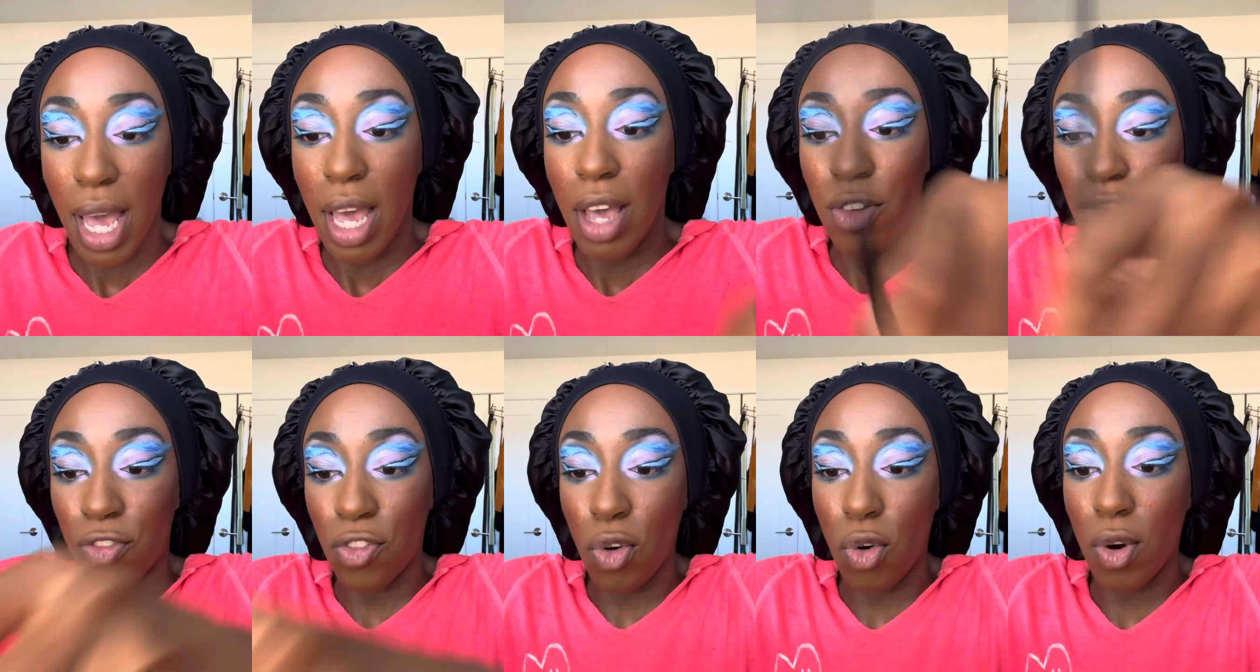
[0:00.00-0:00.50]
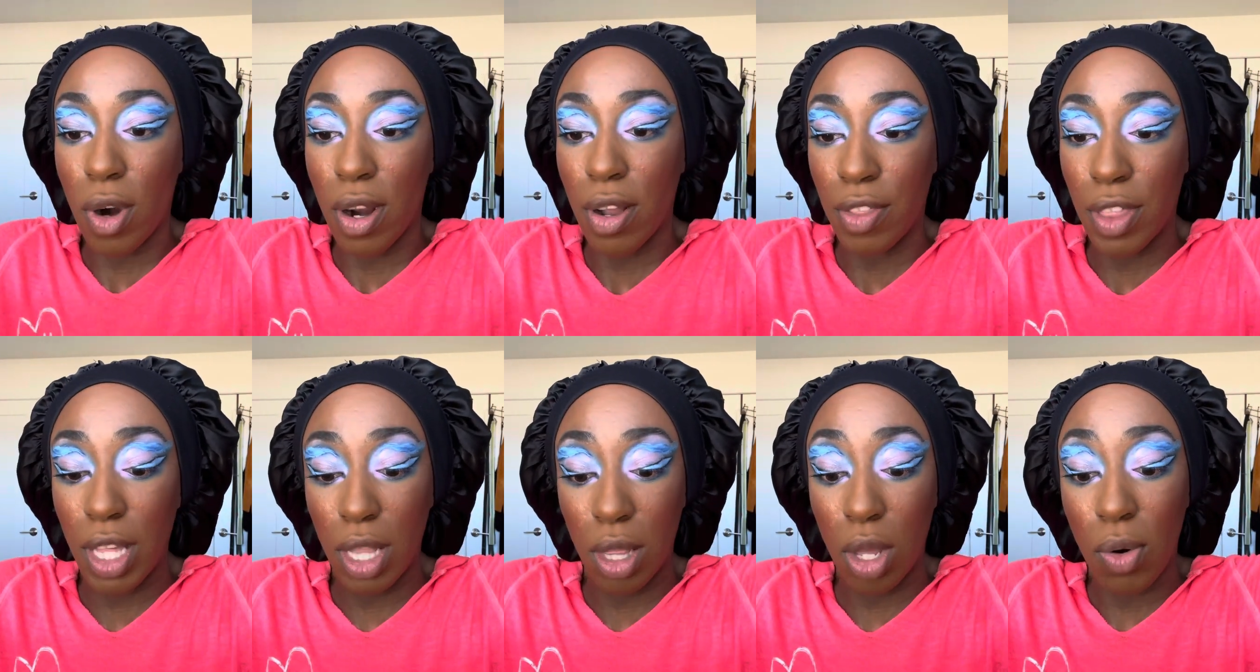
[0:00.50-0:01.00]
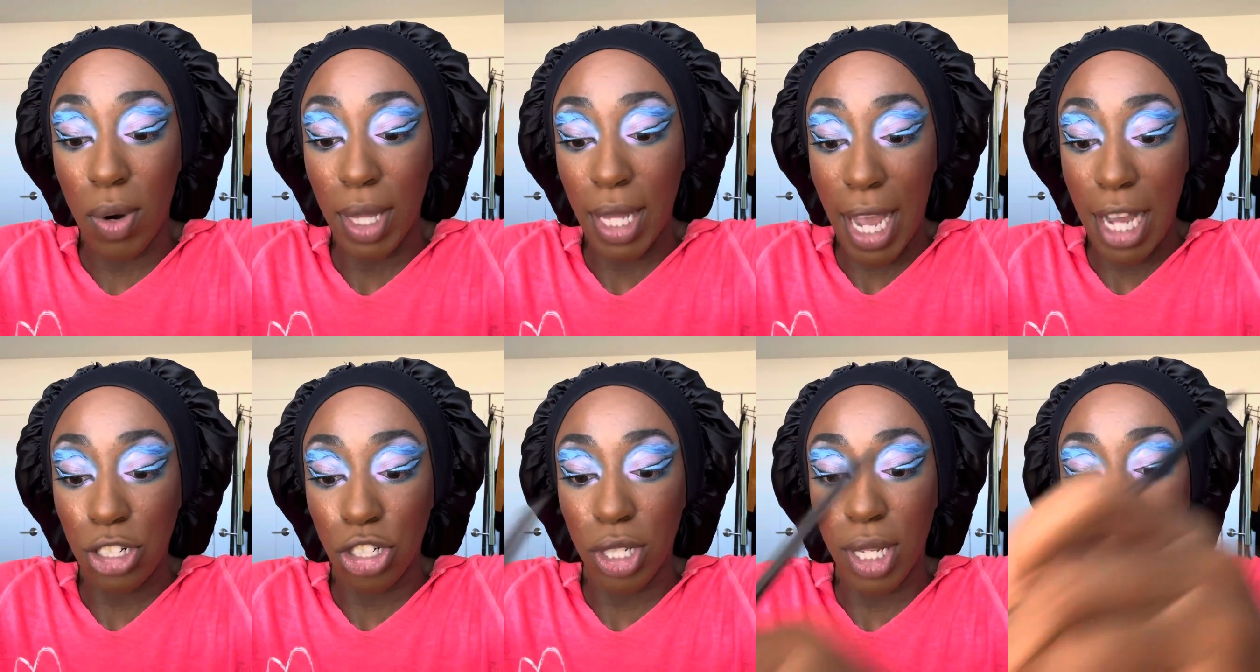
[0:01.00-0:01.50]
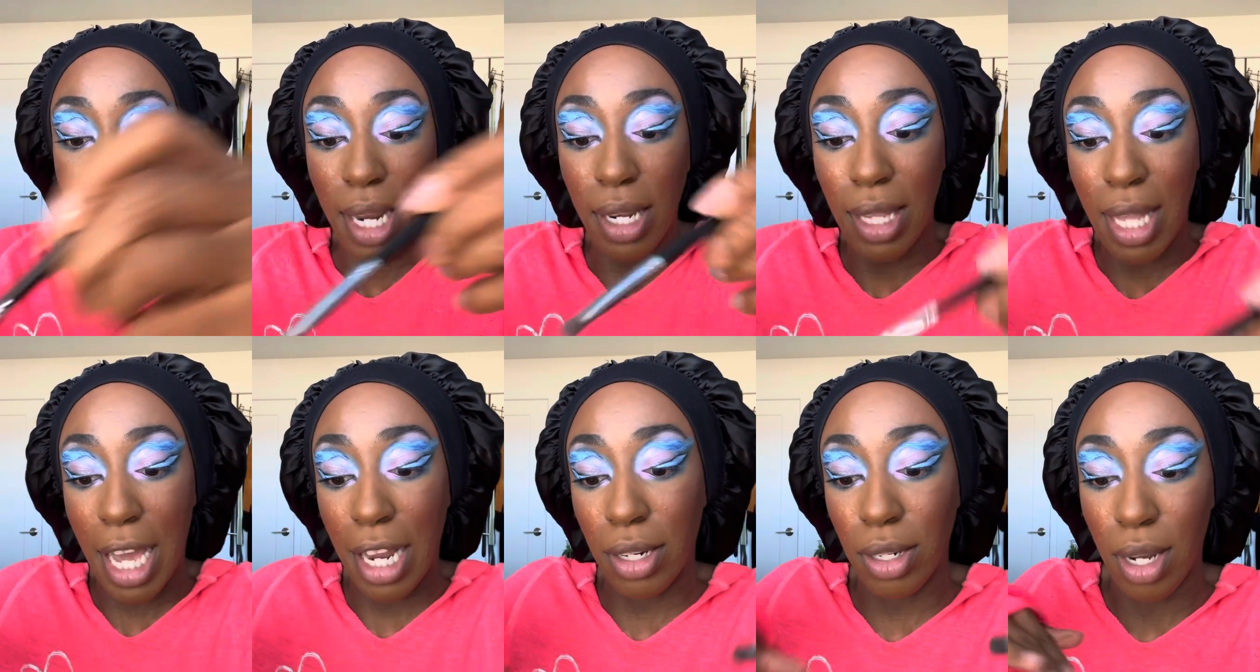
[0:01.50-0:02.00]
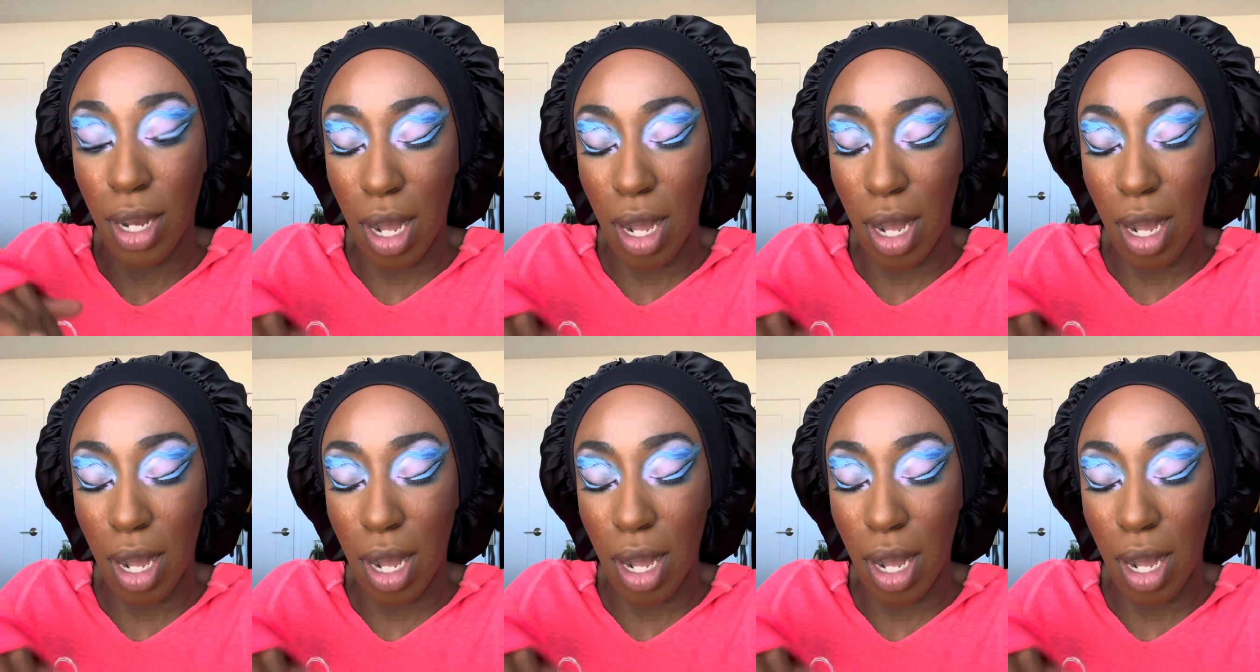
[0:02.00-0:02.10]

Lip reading: For the lower lash line, that